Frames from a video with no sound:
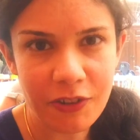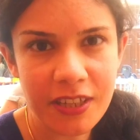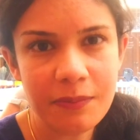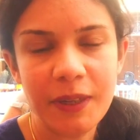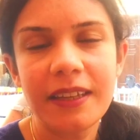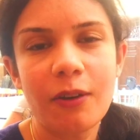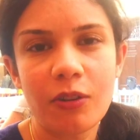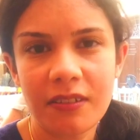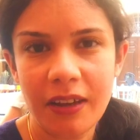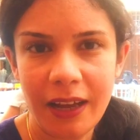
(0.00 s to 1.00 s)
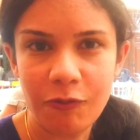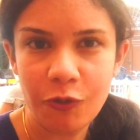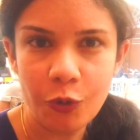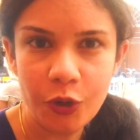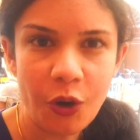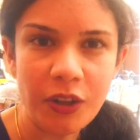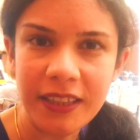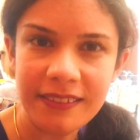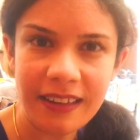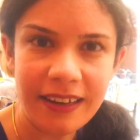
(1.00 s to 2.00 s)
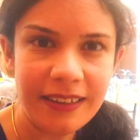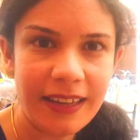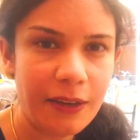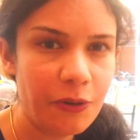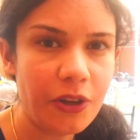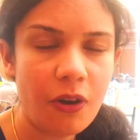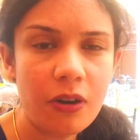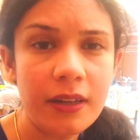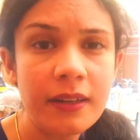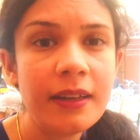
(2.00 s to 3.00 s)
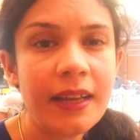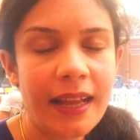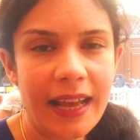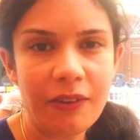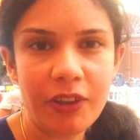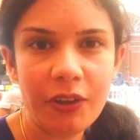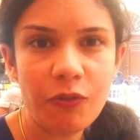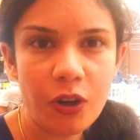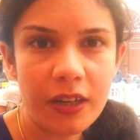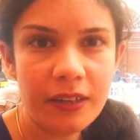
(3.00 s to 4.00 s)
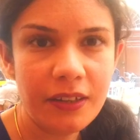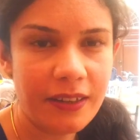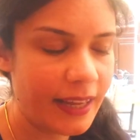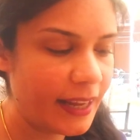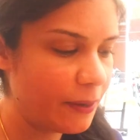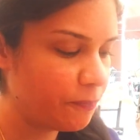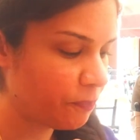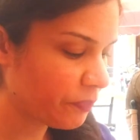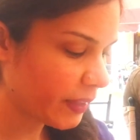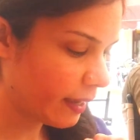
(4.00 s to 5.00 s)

lovers, but they also have food on the side that you can order. And we have ordered today